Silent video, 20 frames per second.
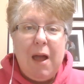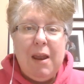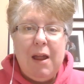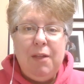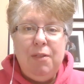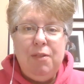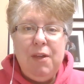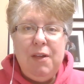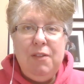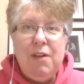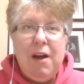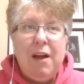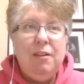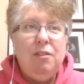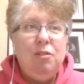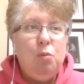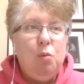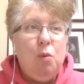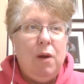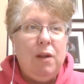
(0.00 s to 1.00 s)
And I think
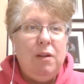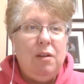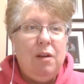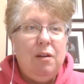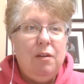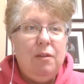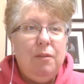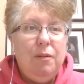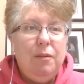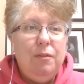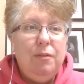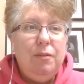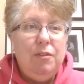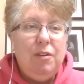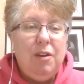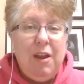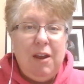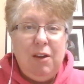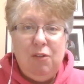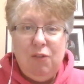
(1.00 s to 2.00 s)
that's what
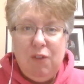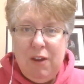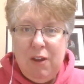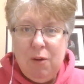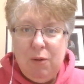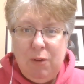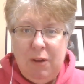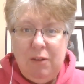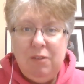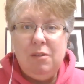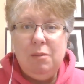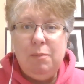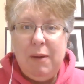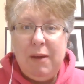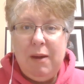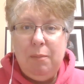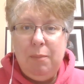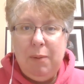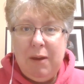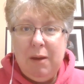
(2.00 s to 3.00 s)
today's video needs to
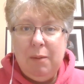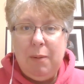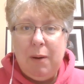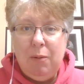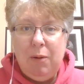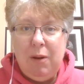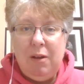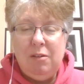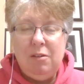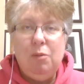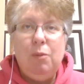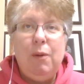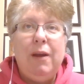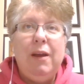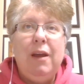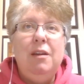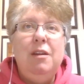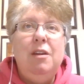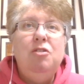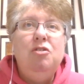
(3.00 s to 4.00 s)
be about, is a
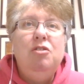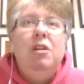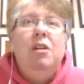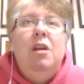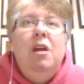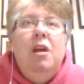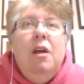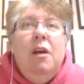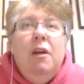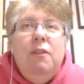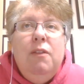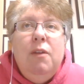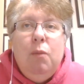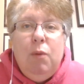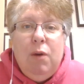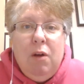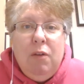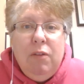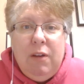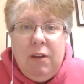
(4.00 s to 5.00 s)
recognition that
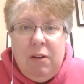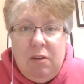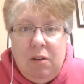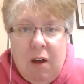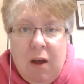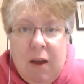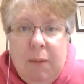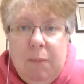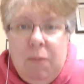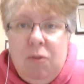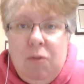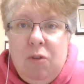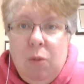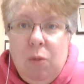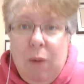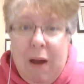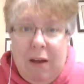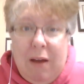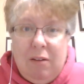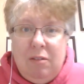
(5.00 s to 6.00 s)
we all need time
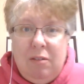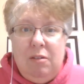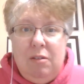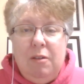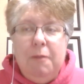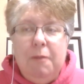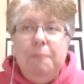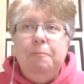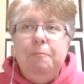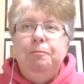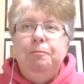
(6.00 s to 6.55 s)
to rest.